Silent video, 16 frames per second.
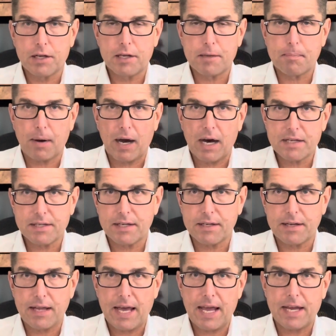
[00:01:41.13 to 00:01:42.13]

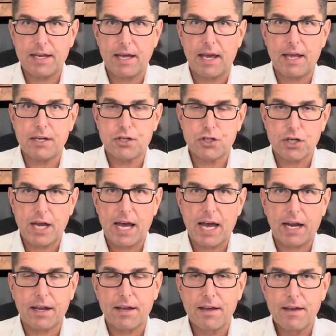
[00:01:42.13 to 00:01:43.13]
deposit a
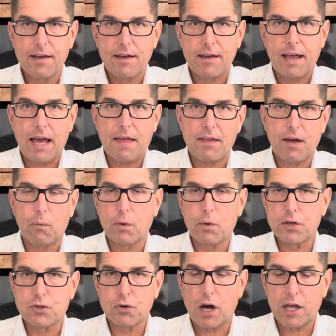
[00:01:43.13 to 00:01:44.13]
check and then
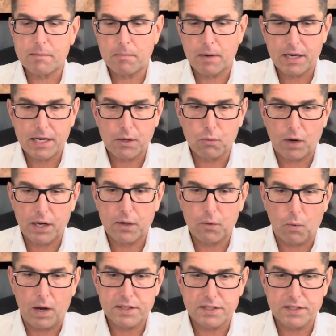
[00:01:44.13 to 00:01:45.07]
withdraw the money right away.